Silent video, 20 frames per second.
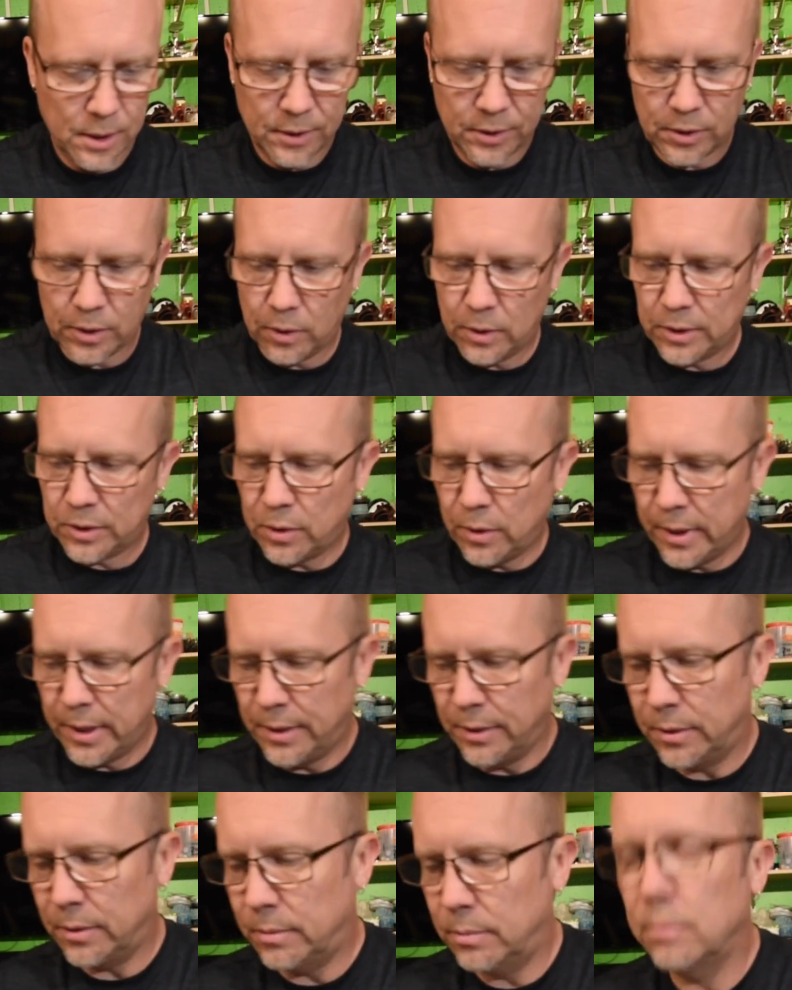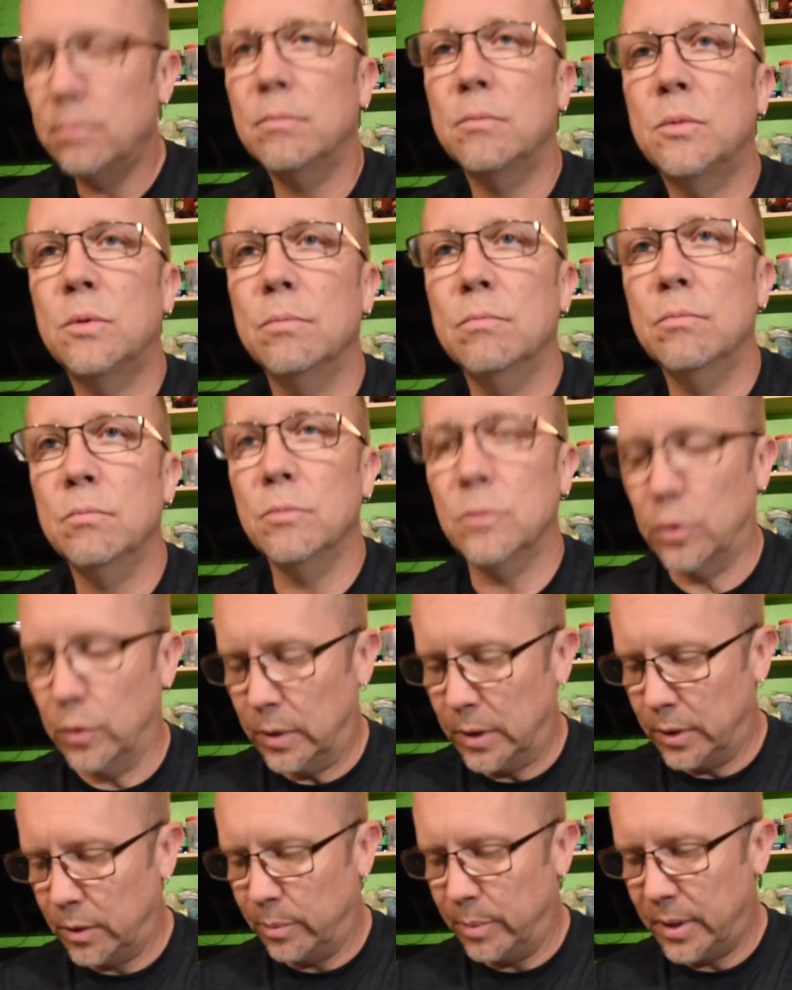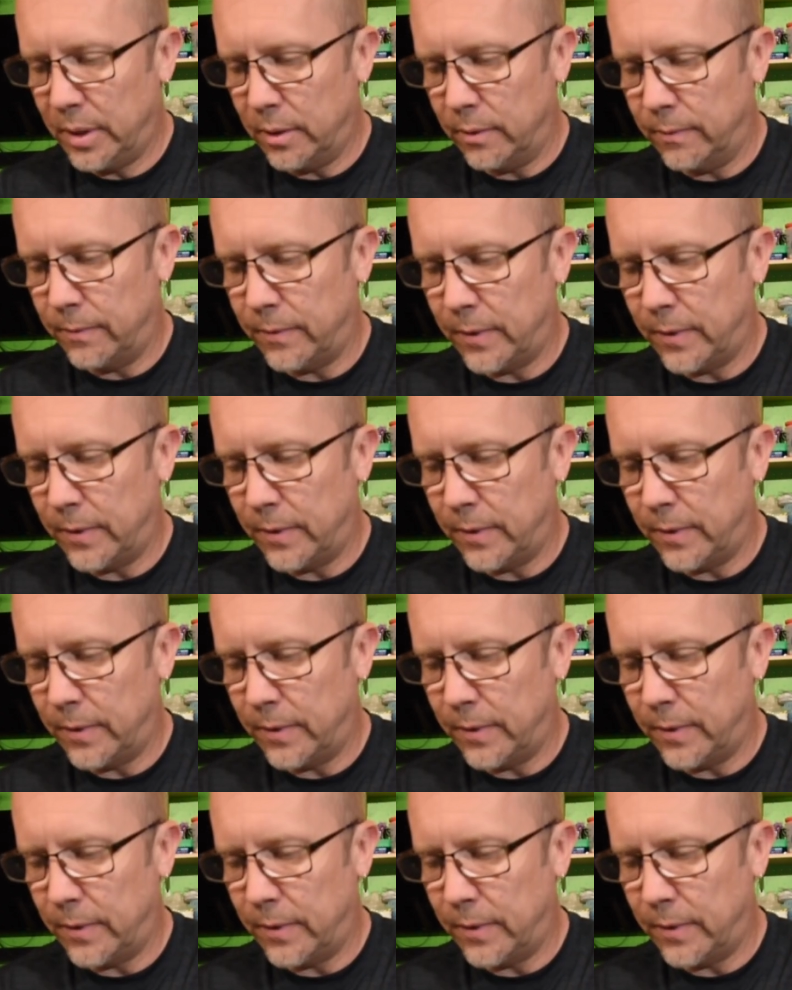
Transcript: So let's go ahead and do a little bit